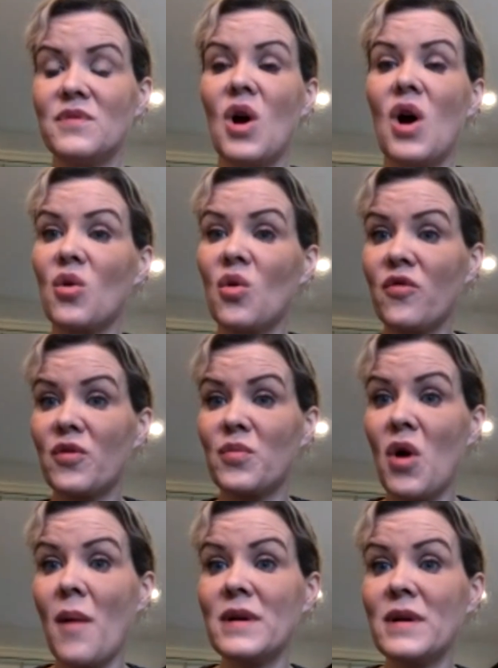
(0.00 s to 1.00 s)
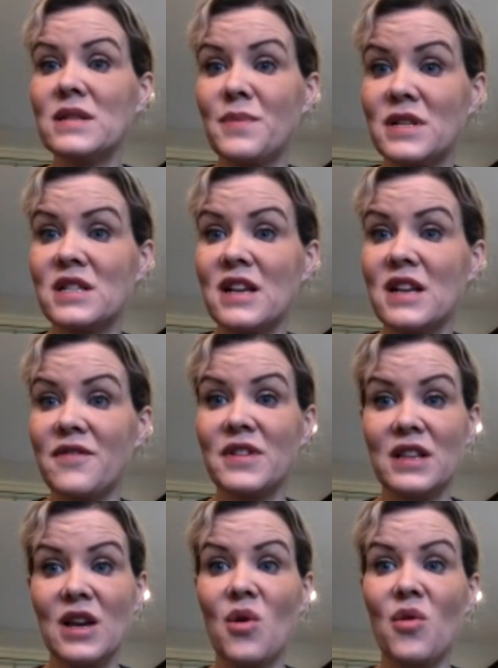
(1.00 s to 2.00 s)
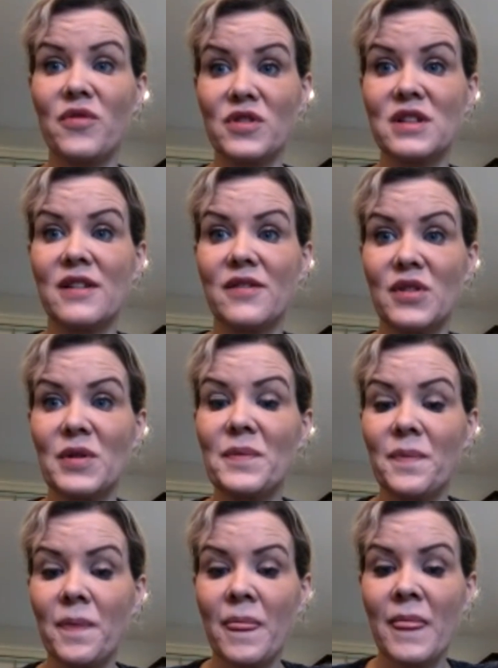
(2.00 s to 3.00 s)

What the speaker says: not over-promise, but to definitely over-deliver.